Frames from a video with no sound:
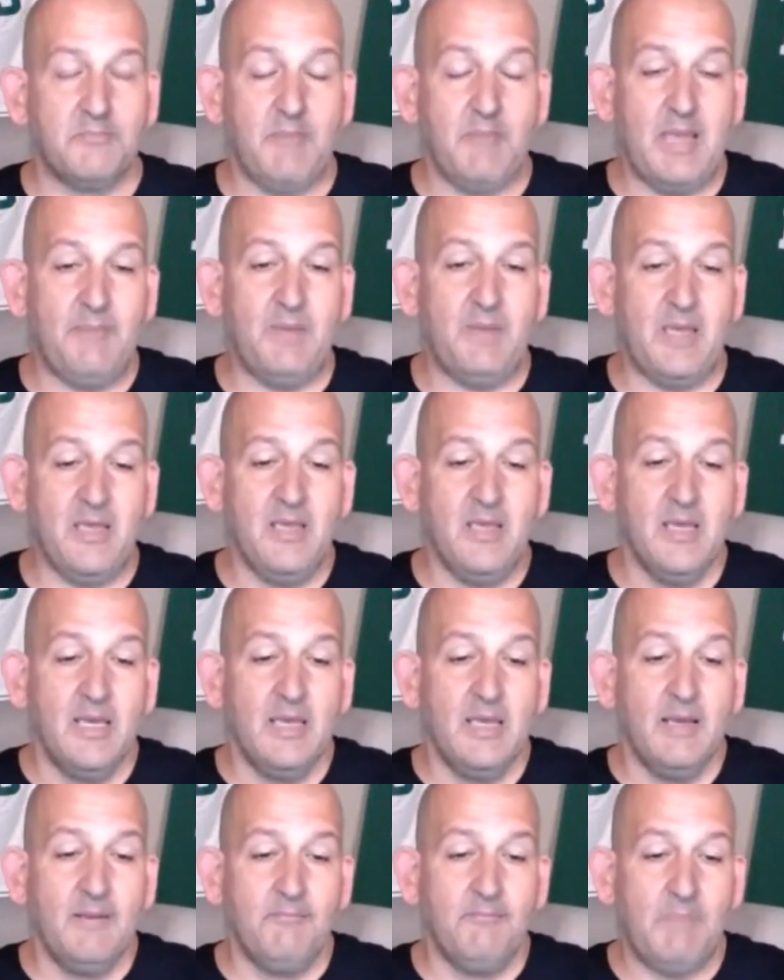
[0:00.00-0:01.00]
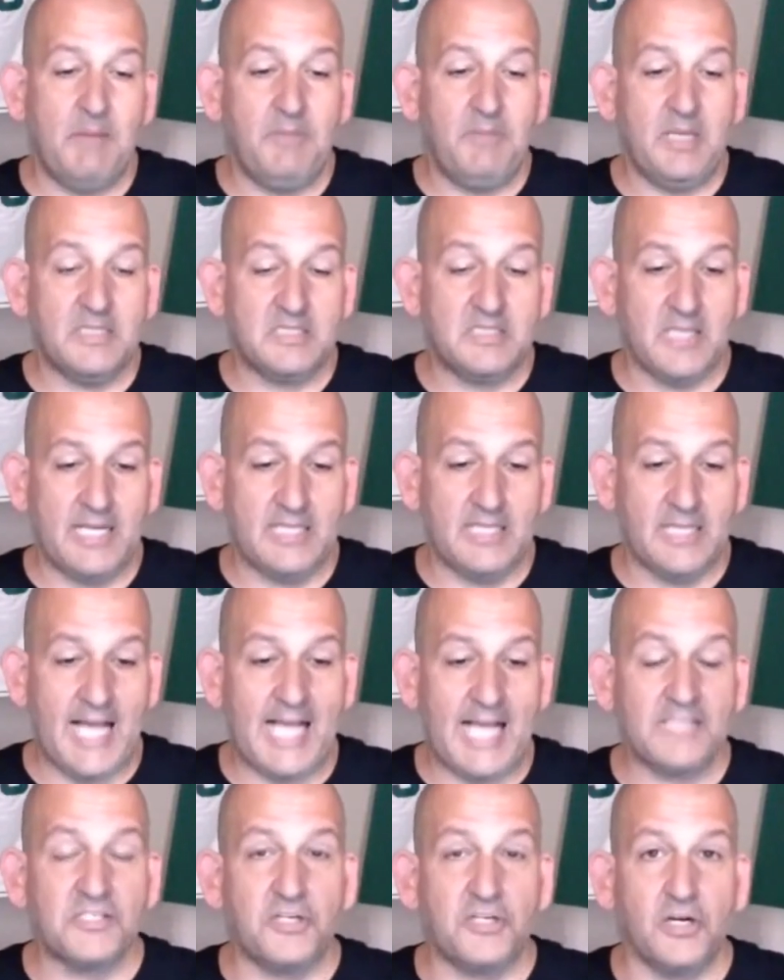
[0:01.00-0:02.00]
Maybe it's like
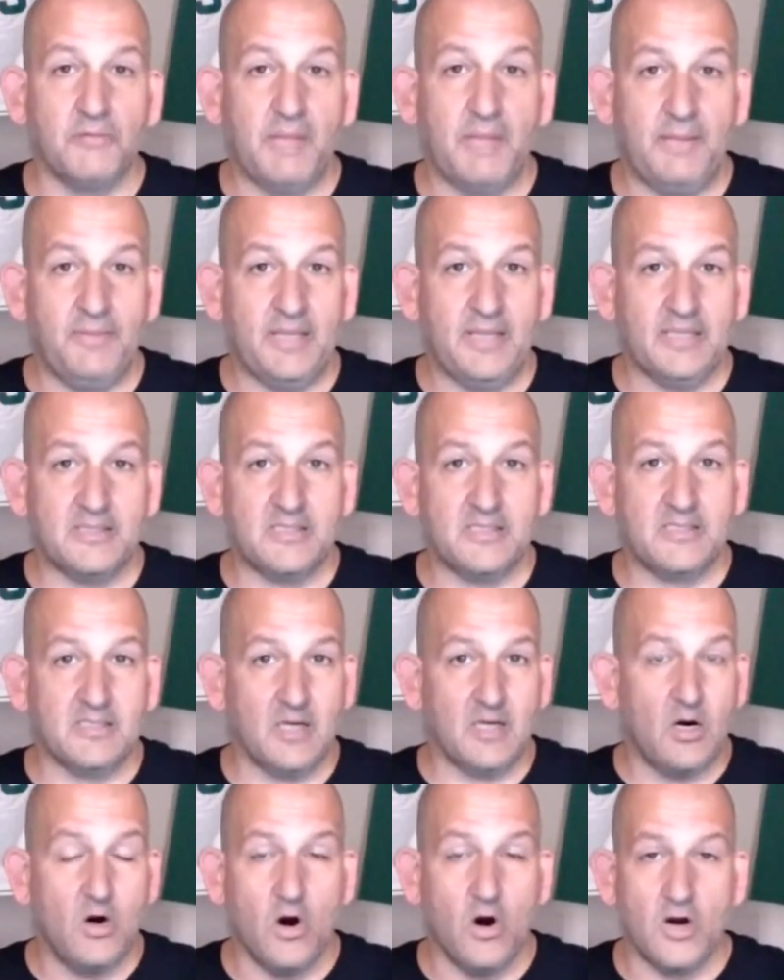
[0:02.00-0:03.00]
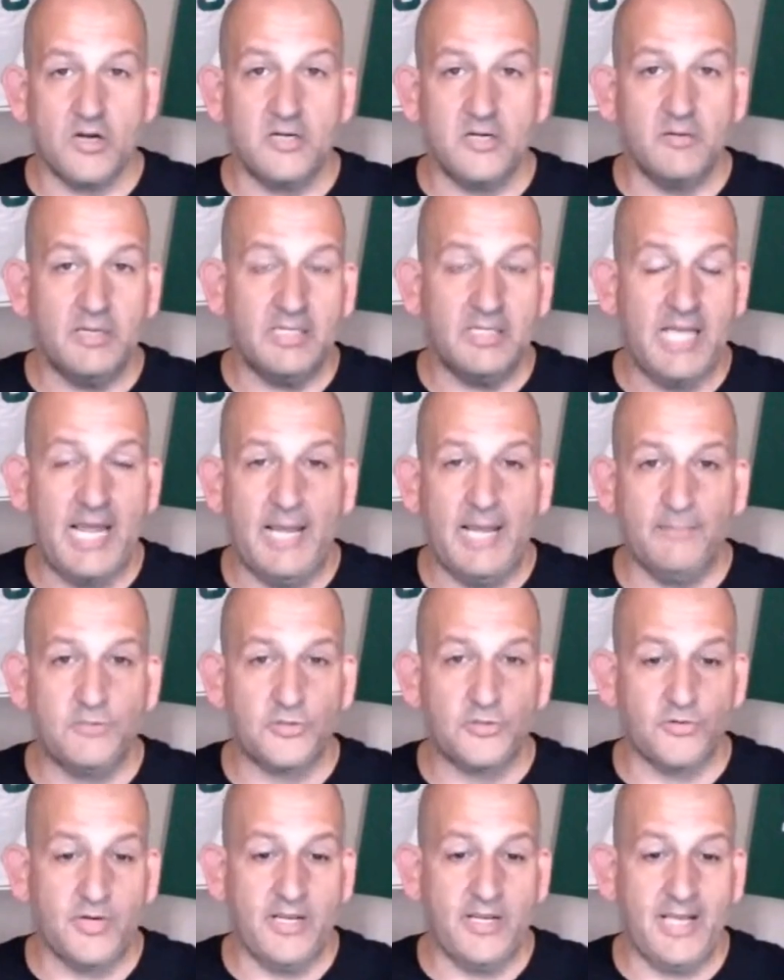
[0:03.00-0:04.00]
last year. Maybe it's Harden
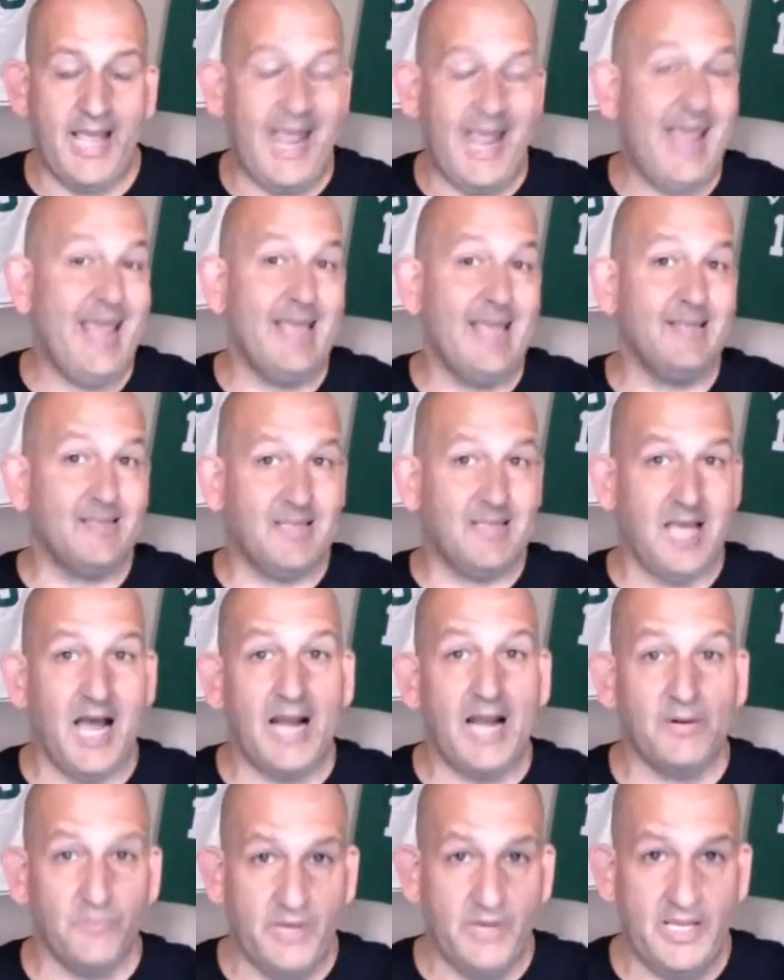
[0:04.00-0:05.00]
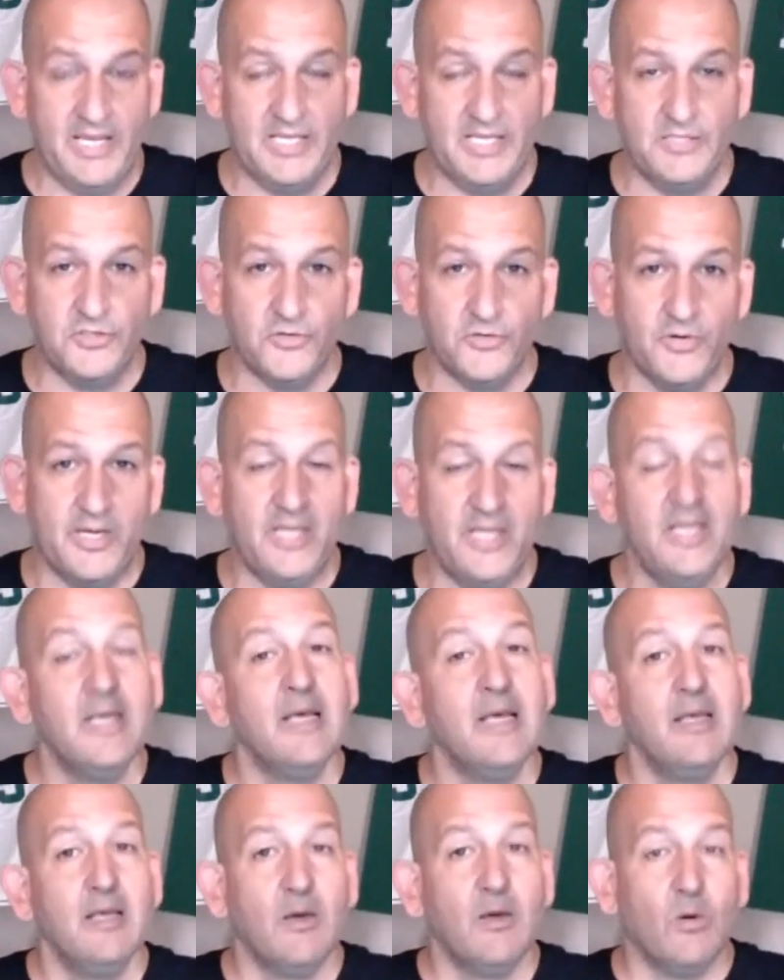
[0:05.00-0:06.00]
hamstring and Kyrie injury
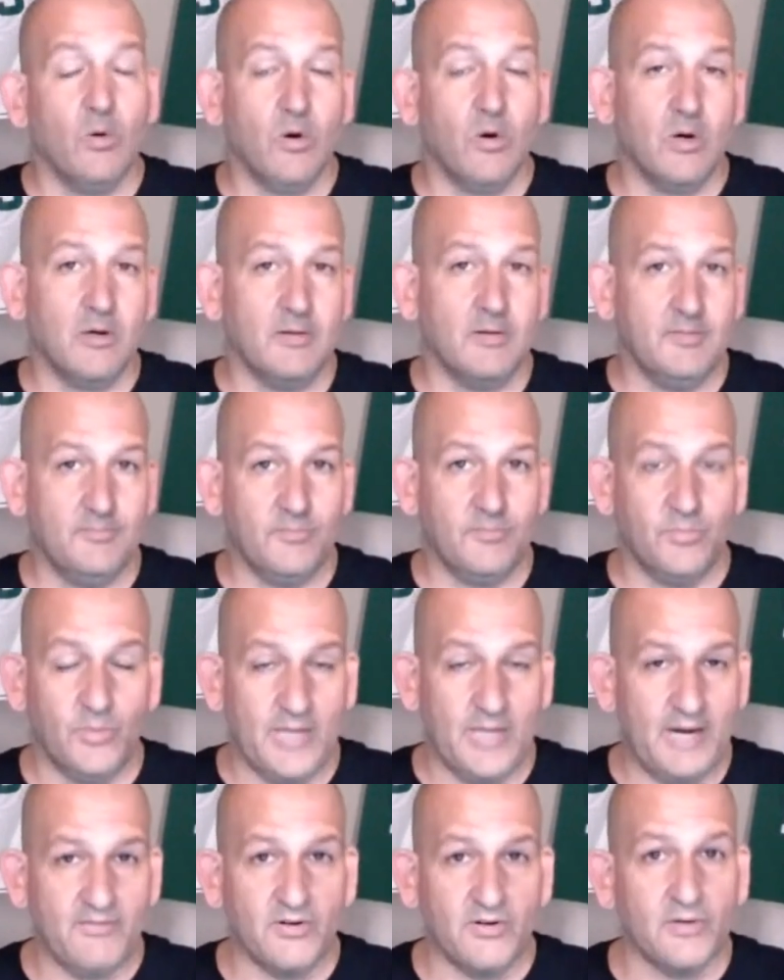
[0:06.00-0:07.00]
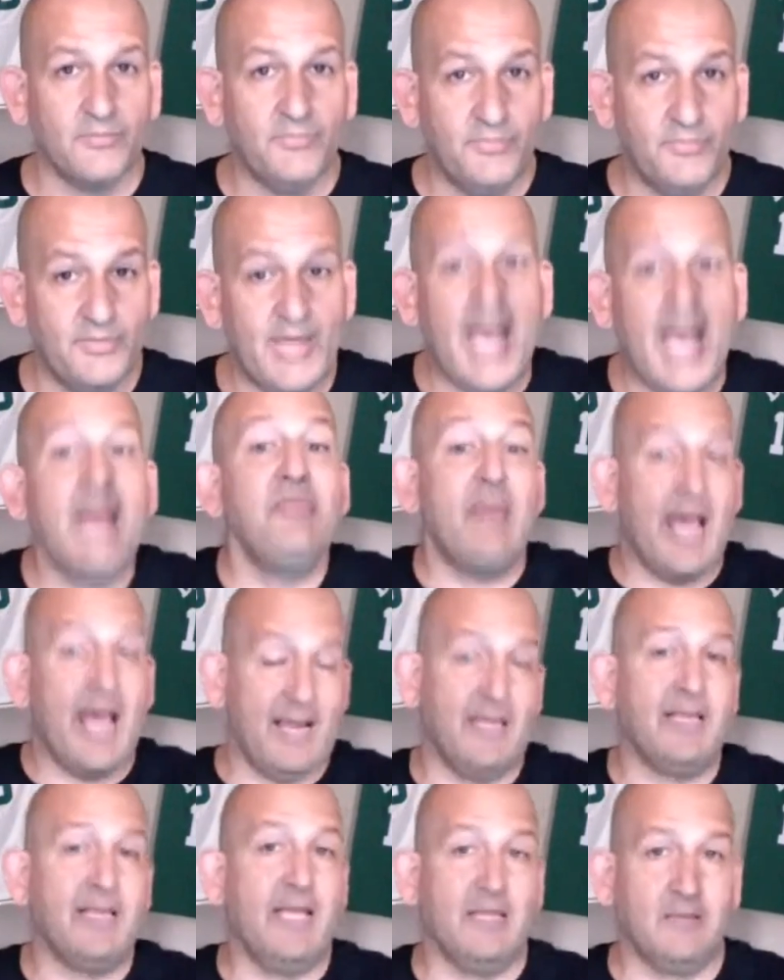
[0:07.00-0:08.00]
or whatever, then that
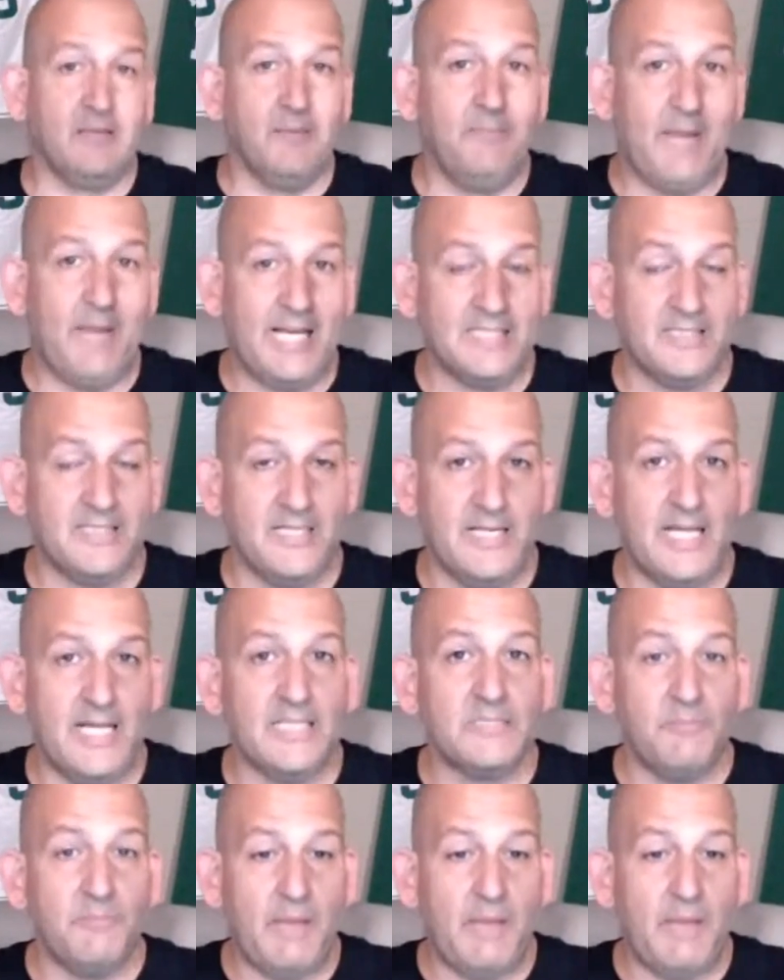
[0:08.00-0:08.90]
can get them past the Nets.